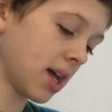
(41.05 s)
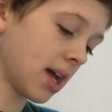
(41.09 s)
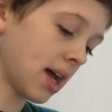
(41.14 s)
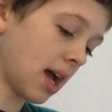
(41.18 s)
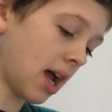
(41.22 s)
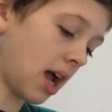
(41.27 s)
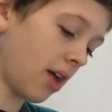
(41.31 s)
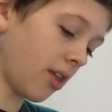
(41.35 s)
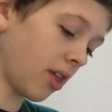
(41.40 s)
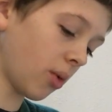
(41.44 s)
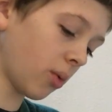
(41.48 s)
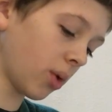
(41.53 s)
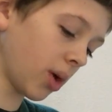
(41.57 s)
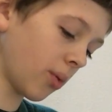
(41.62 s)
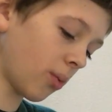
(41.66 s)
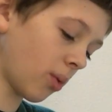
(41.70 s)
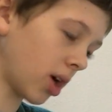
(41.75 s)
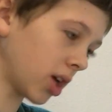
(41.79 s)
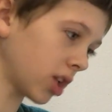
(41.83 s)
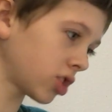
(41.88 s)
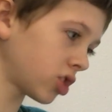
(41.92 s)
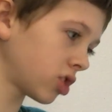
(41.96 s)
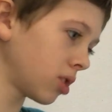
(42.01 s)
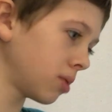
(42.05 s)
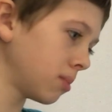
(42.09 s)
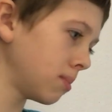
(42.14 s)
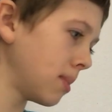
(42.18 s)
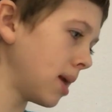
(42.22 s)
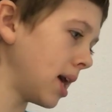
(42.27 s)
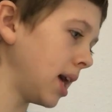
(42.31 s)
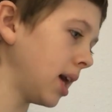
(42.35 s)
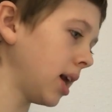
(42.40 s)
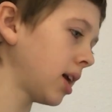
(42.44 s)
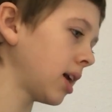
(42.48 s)
And then we want to
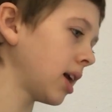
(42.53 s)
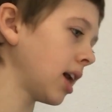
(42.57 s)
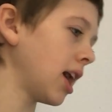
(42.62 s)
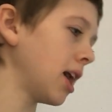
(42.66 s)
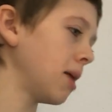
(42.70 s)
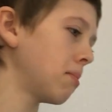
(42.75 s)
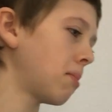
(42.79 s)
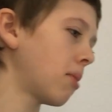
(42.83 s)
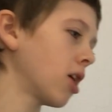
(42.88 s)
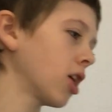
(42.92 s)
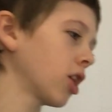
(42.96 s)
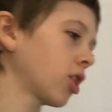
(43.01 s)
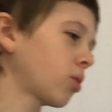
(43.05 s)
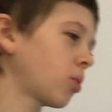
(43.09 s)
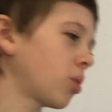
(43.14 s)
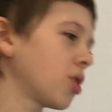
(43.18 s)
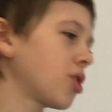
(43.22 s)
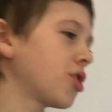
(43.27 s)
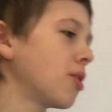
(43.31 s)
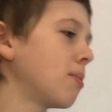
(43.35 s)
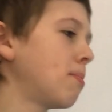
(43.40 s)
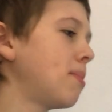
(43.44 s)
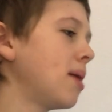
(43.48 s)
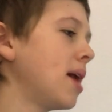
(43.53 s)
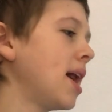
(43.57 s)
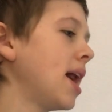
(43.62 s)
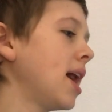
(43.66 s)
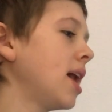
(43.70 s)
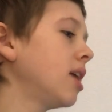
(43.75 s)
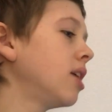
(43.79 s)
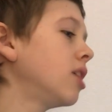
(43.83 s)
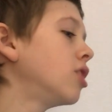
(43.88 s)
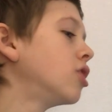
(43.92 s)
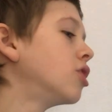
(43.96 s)
make a mark with the
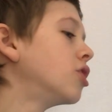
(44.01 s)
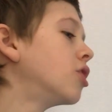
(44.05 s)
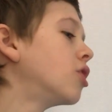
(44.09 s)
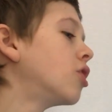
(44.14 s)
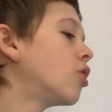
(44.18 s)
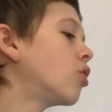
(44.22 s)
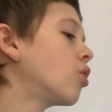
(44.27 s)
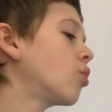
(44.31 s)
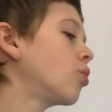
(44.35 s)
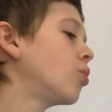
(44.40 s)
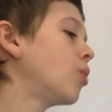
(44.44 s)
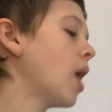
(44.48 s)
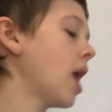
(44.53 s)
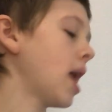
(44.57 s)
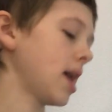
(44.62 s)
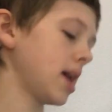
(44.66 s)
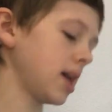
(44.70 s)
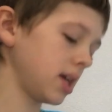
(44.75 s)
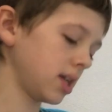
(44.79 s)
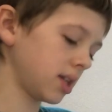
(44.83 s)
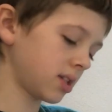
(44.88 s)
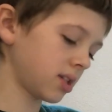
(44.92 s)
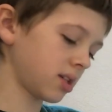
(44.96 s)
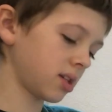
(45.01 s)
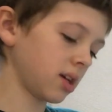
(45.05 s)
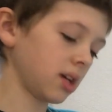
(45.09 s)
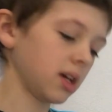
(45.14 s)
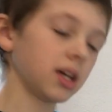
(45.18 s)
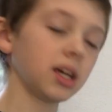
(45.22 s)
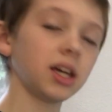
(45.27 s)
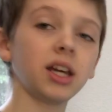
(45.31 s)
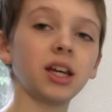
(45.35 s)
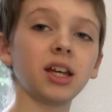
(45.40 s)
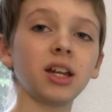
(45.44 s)
pen right
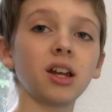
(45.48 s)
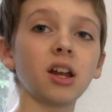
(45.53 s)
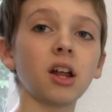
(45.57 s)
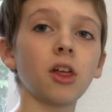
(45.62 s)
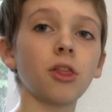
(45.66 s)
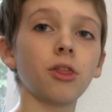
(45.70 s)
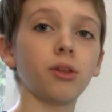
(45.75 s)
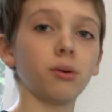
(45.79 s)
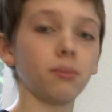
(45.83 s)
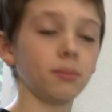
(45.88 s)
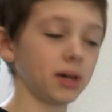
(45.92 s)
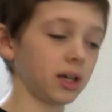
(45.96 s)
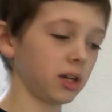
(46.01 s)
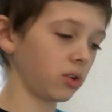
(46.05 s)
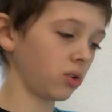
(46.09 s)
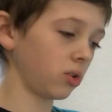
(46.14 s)
in the middle.